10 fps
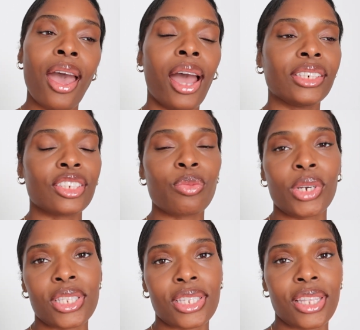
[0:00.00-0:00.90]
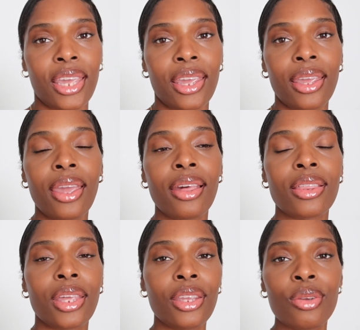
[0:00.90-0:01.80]
I just wanted to say
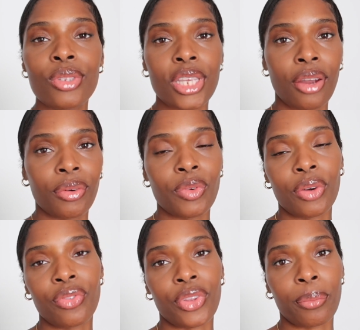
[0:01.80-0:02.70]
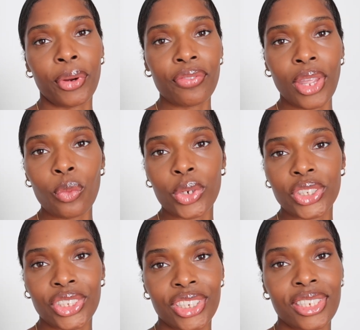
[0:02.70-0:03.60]
thank you to everyone for the birthday
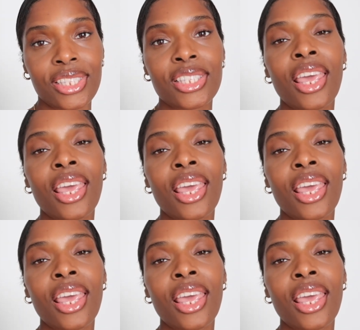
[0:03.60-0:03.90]
wishes.